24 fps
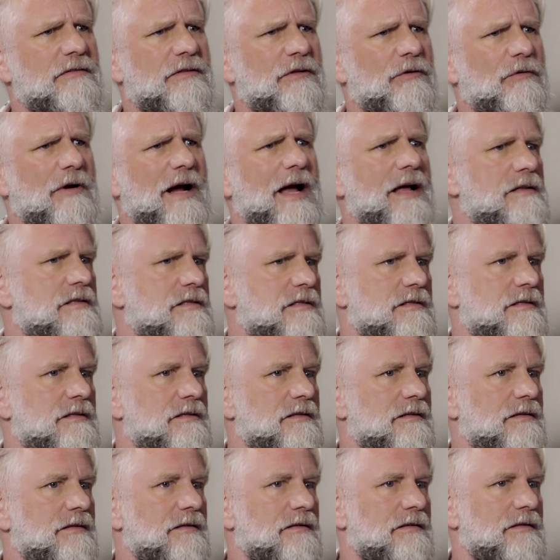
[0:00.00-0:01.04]
Tourette's?
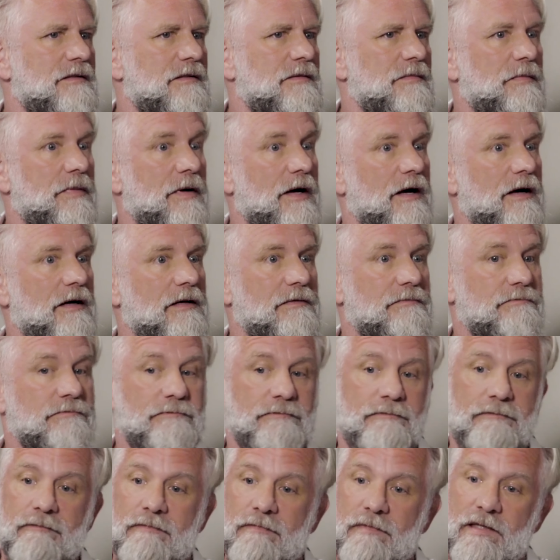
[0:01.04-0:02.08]
But
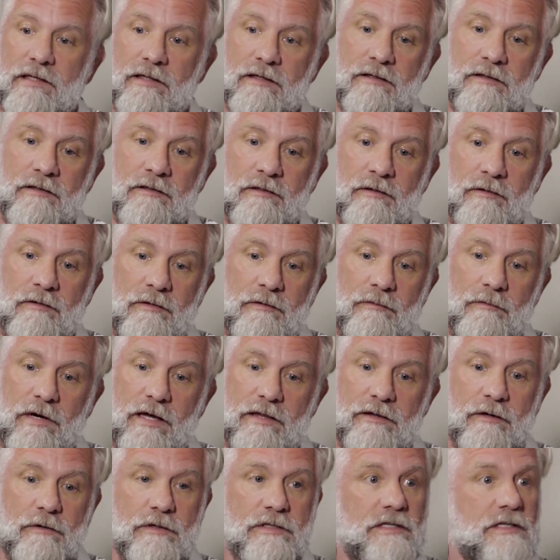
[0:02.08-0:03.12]

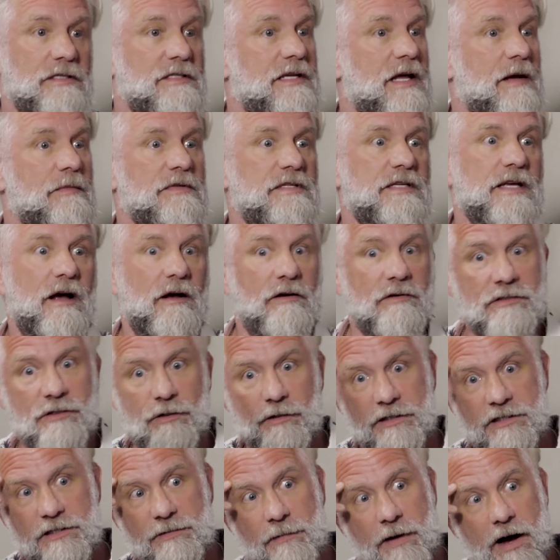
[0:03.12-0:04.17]
whether it was the stem cells
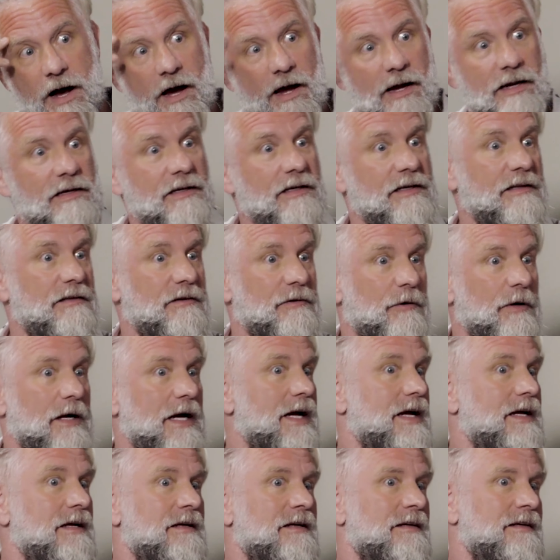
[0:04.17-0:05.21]
or his mind, either
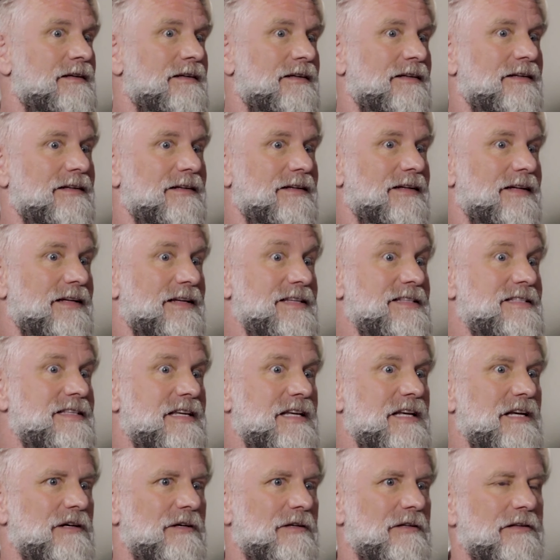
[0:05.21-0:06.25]
way, he's
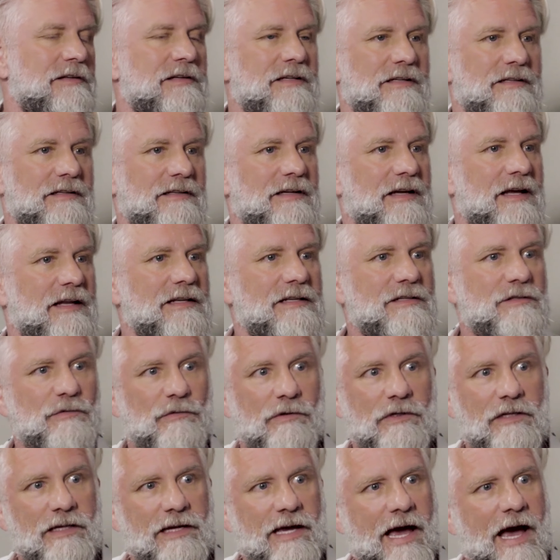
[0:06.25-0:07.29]
healed and he's
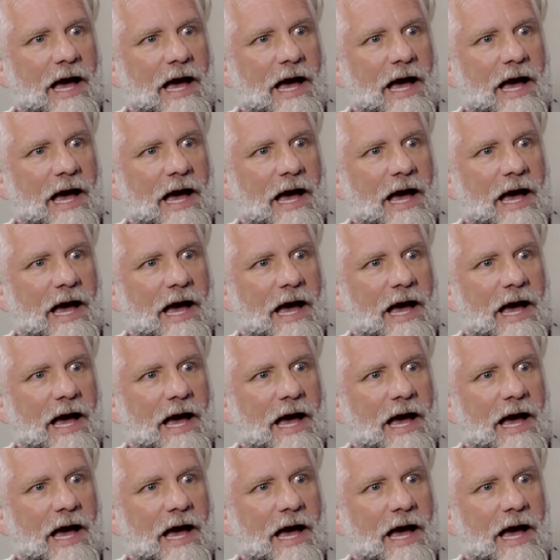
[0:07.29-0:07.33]
really